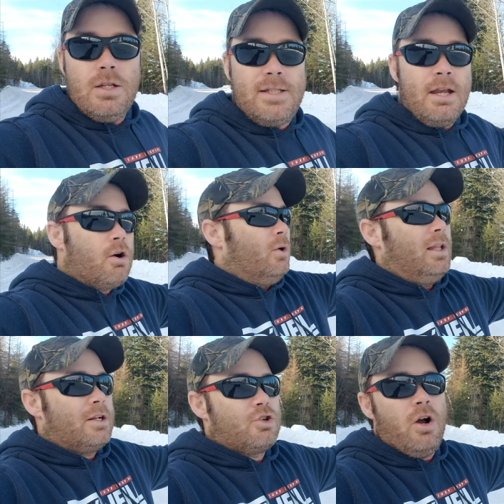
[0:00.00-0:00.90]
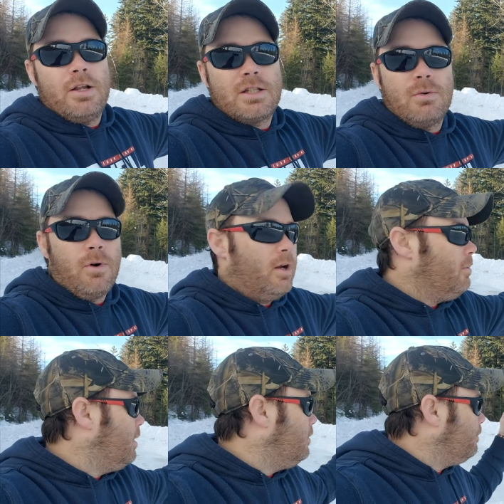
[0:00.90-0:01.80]
Zero electronics to worry
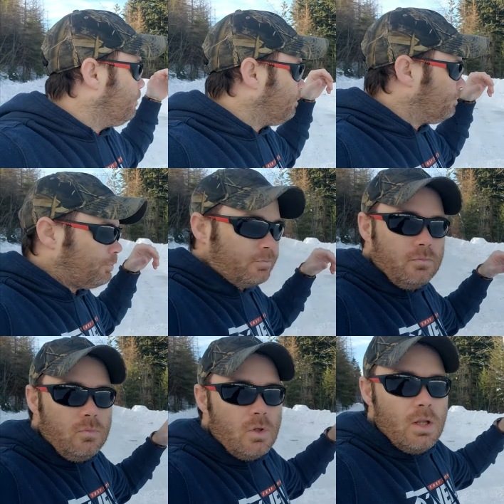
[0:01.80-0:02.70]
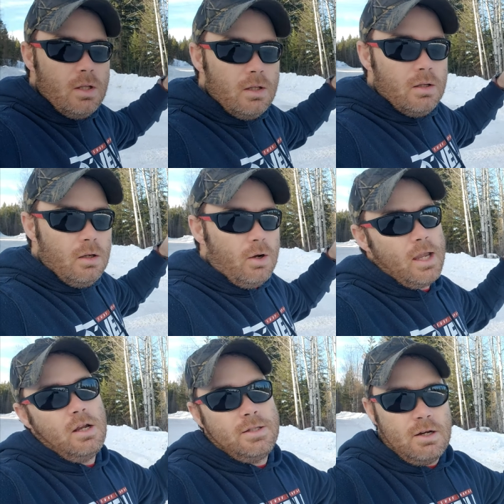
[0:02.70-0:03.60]
about.
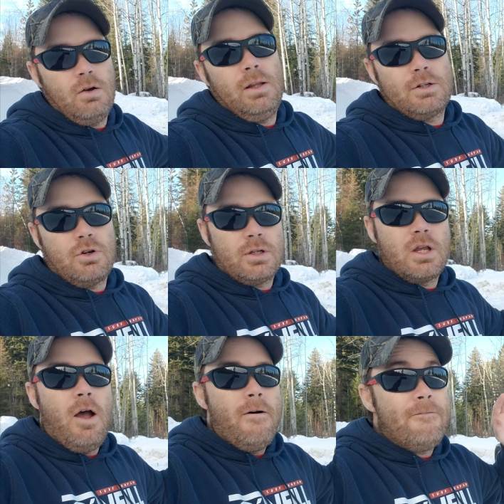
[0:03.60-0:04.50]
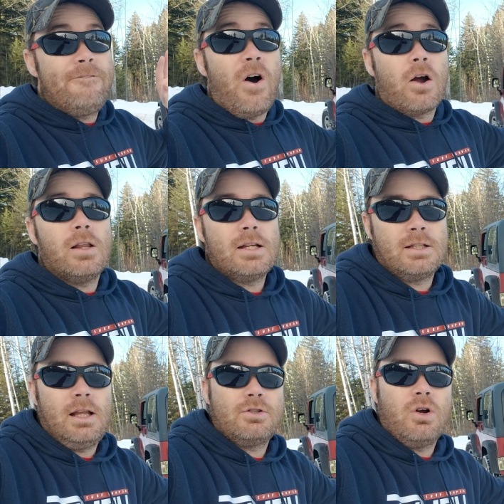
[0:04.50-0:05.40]
Okay, not zero electronics. Far less
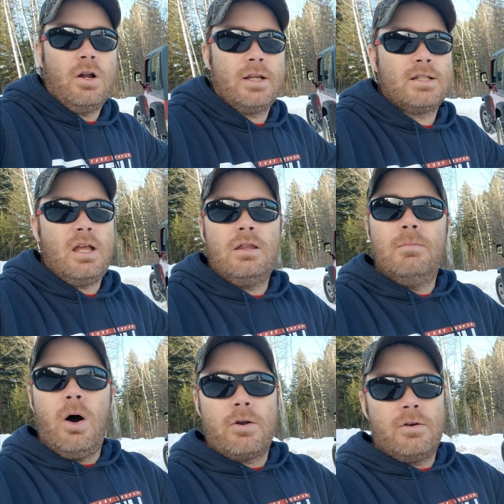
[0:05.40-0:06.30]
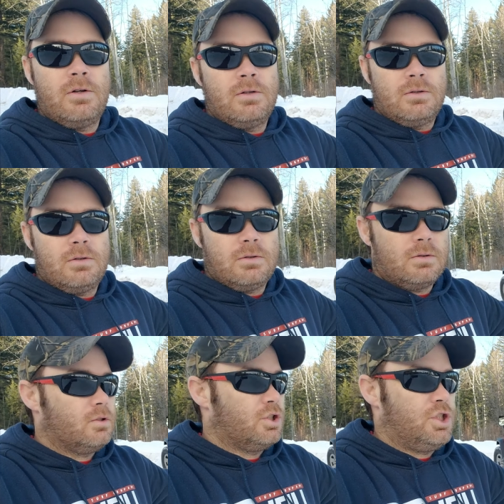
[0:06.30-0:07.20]
electronics than the modern
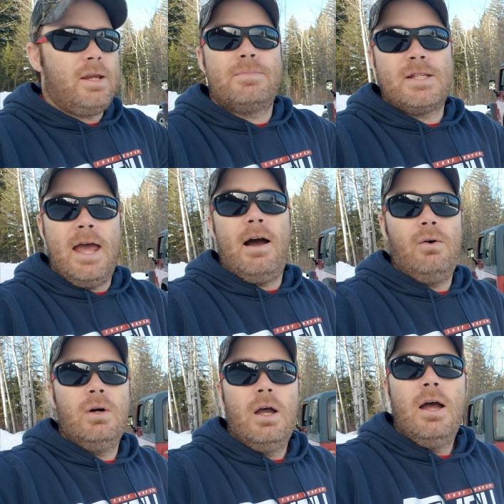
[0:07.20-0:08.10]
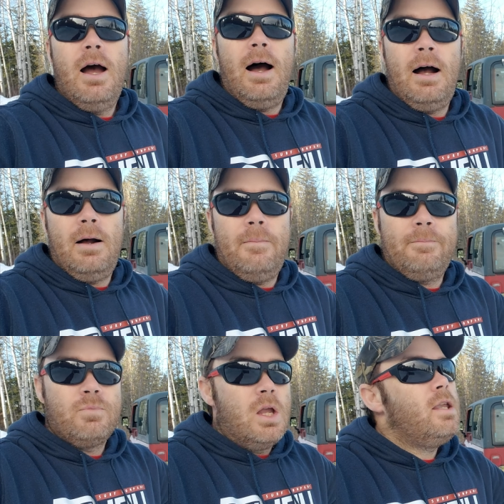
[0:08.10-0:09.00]
Jeeps now.
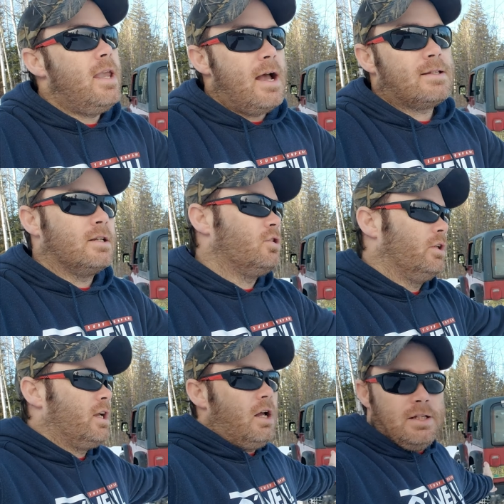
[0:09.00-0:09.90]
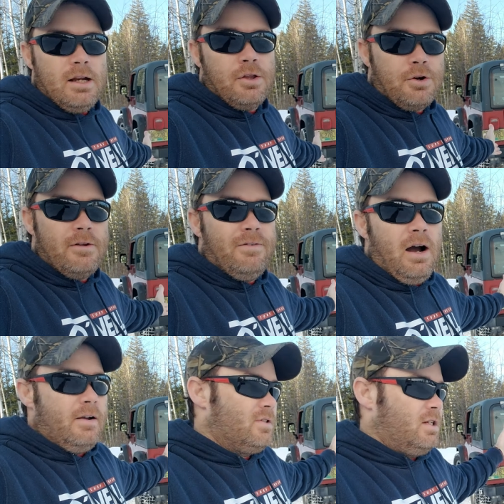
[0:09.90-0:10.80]
Um, yes, it's only got Dana
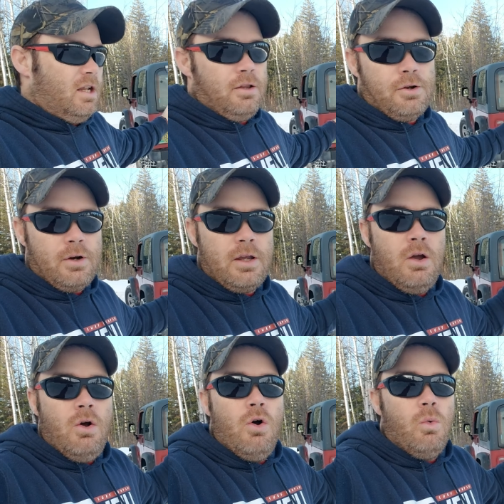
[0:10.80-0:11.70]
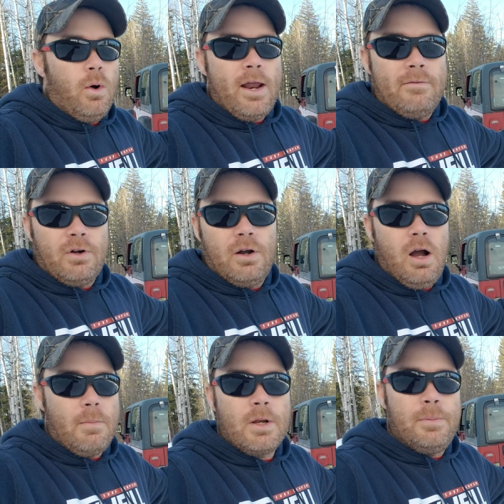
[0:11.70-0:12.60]
35s and Dana 30. Whatever.
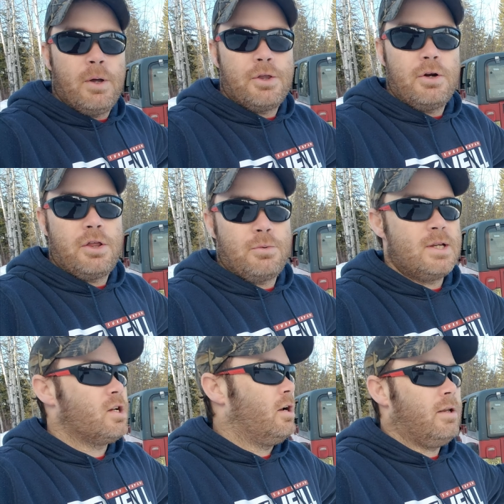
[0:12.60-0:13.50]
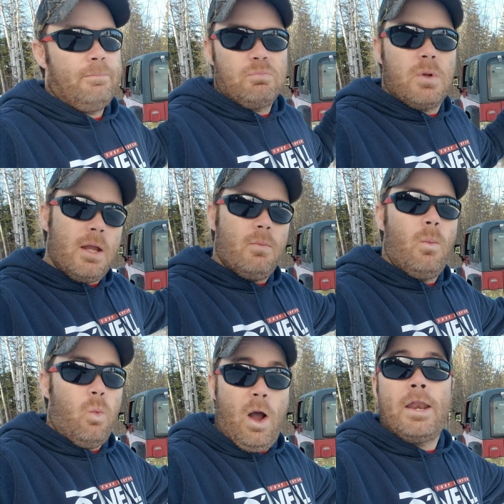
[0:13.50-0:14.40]
I'm going to put 33s on it.
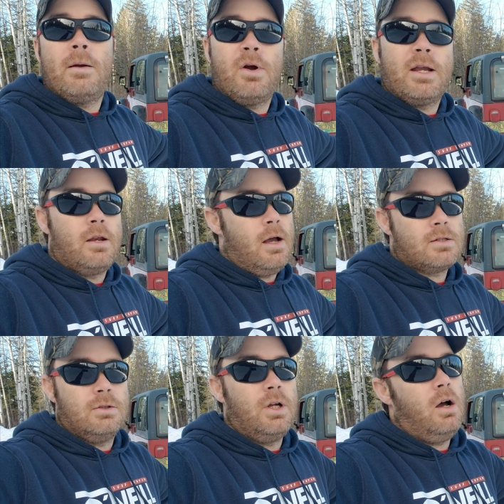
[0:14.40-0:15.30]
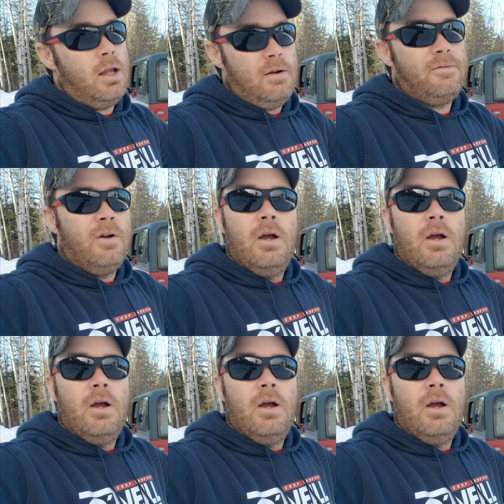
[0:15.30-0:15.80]
And when I break an axle, not if,